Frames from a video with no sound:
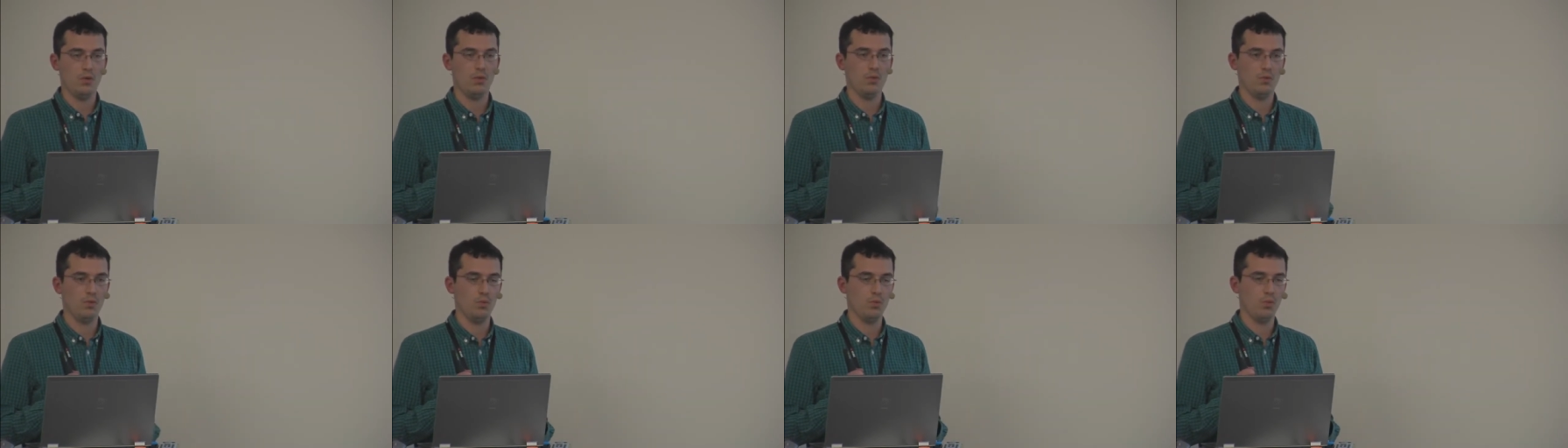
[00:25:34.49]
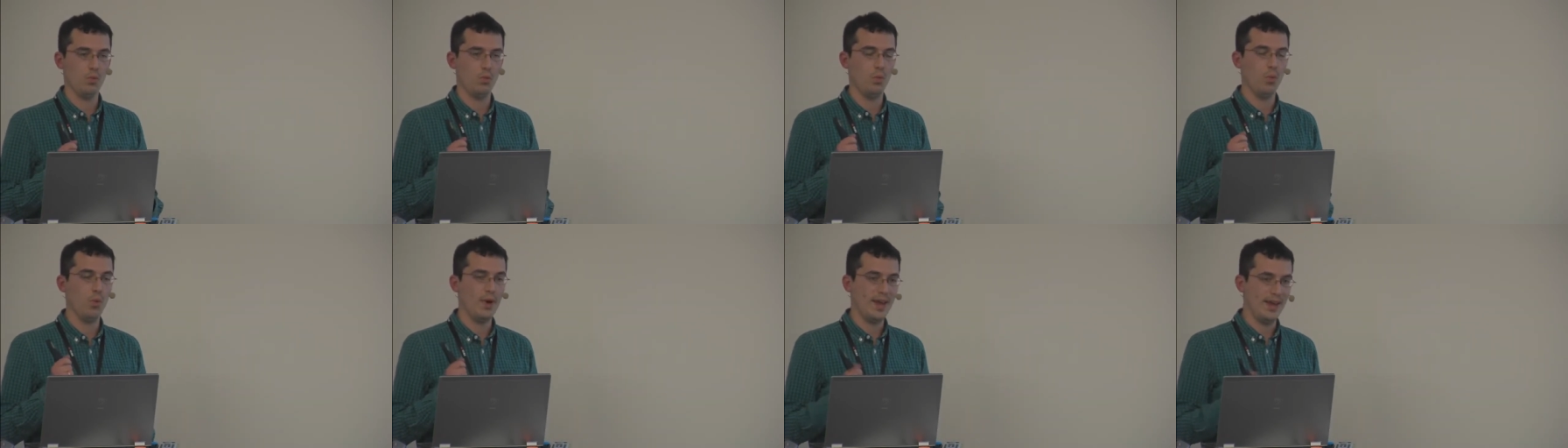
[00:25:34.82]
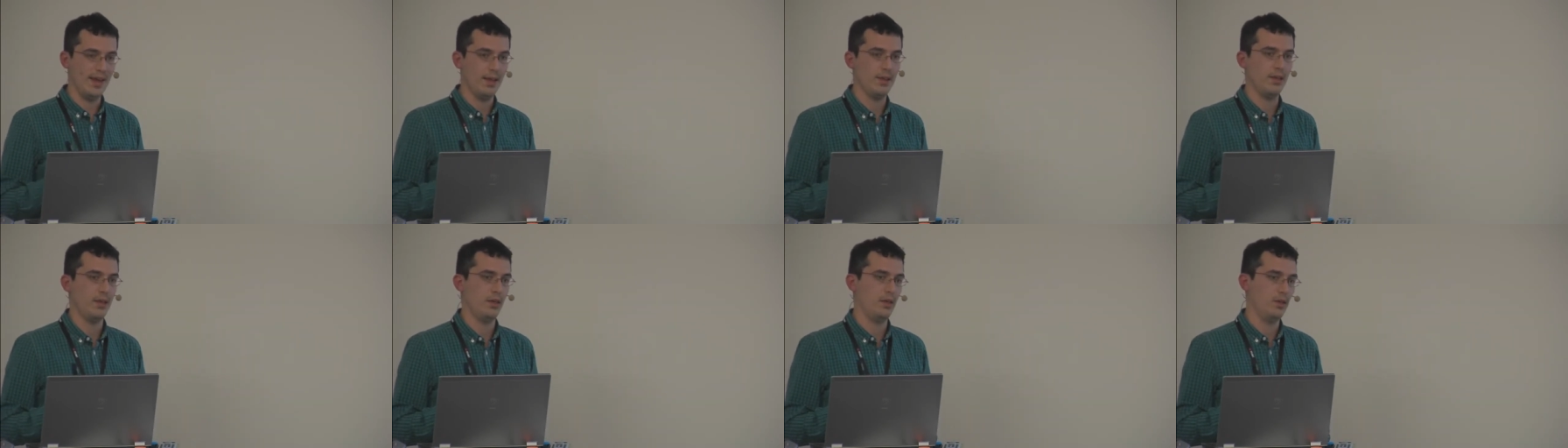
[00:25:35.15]

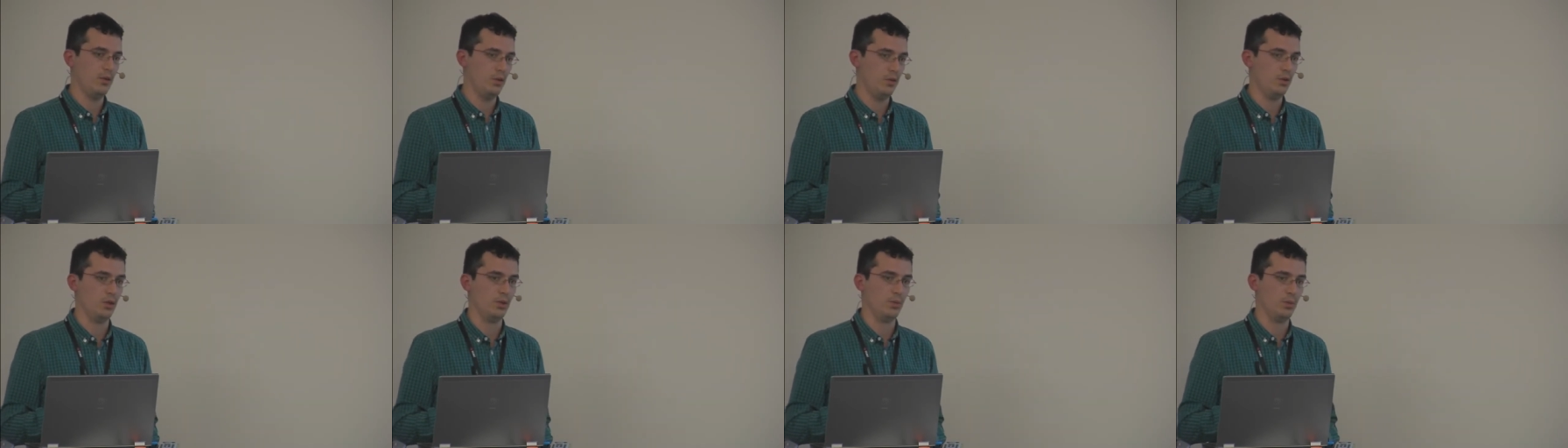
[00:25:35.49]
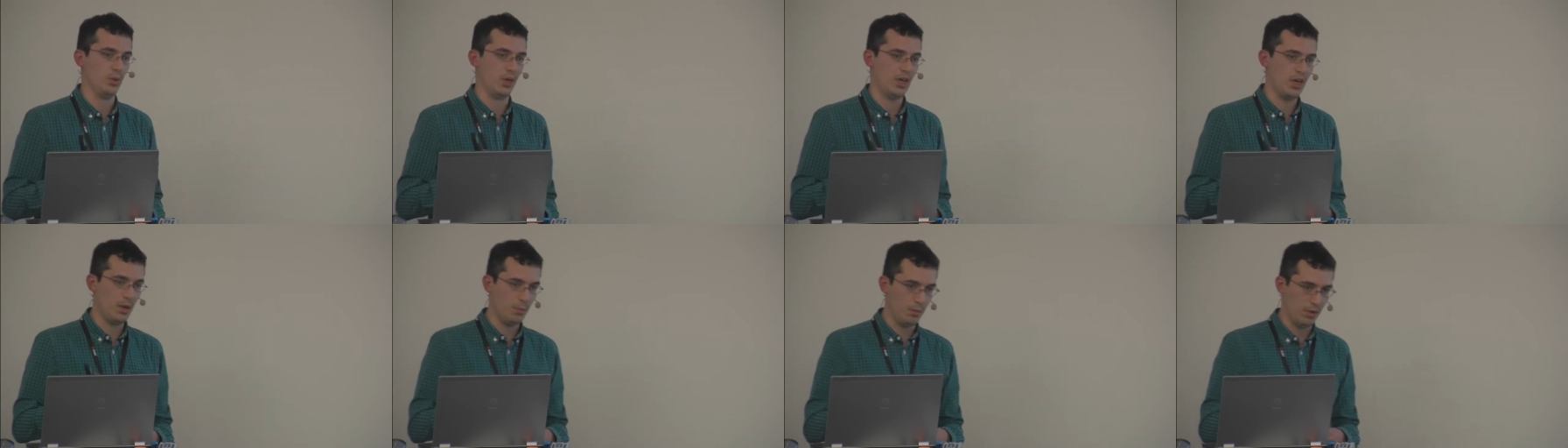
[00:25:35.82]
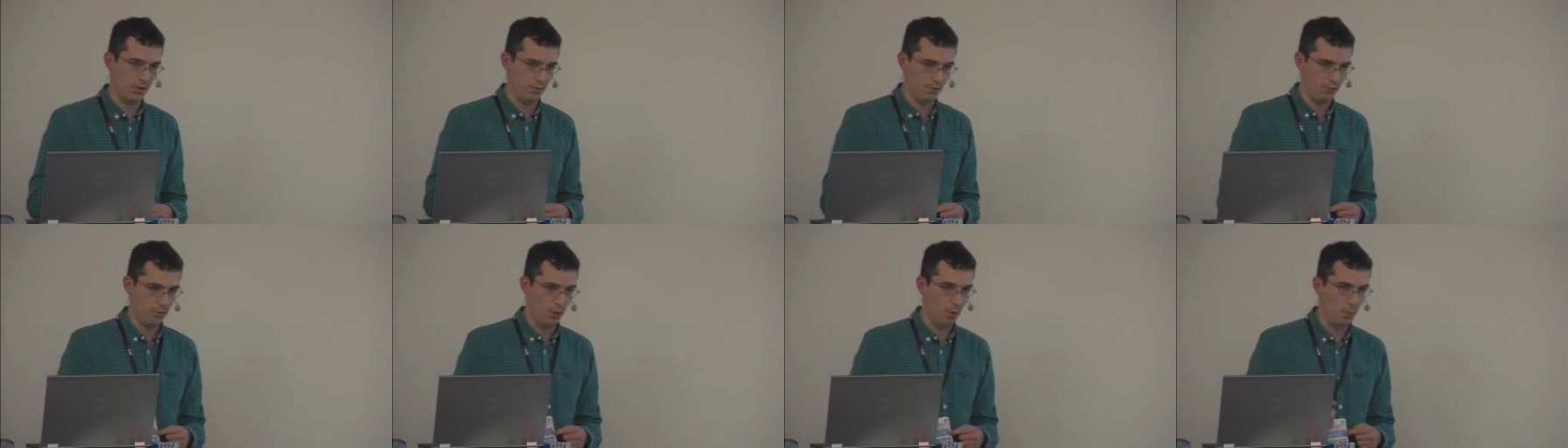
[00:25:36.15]
where the users were
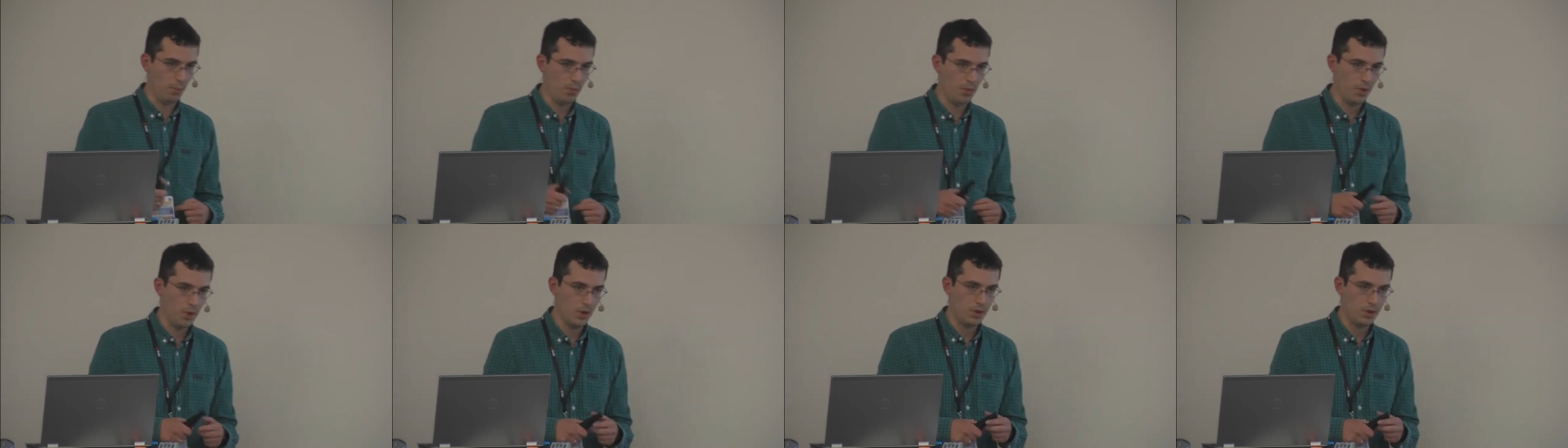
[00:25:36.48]
coming from.